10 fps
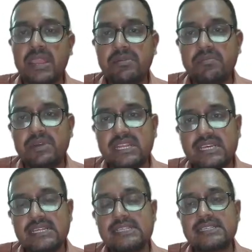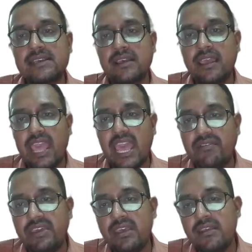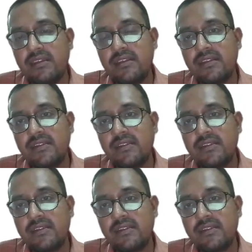Prime number is having